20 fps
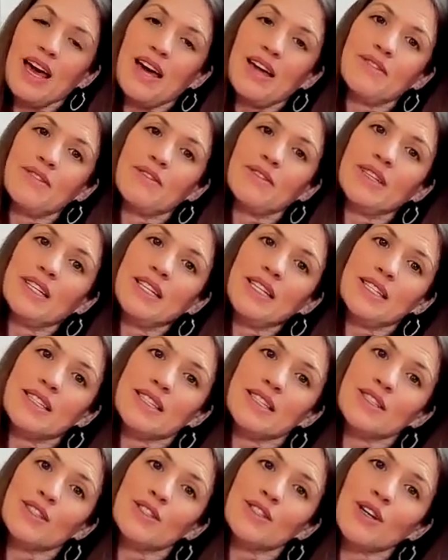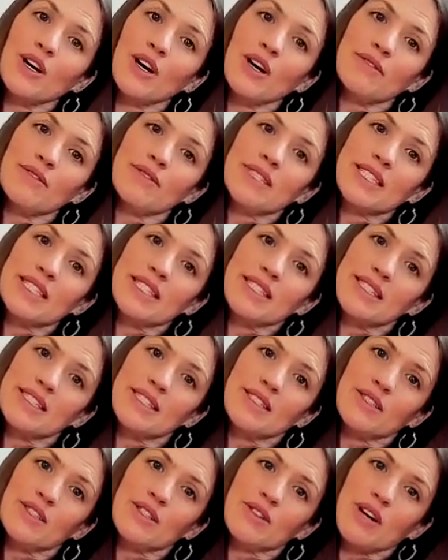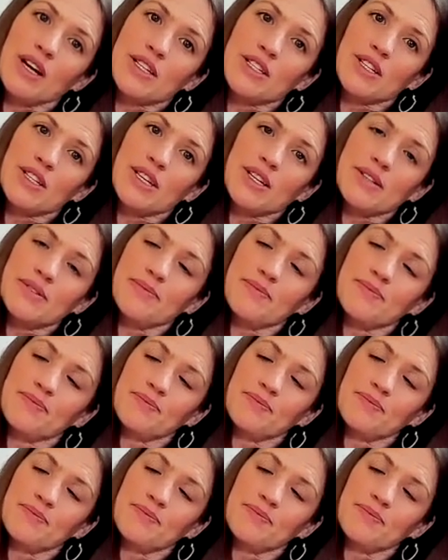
And release. This is called resistance stretching.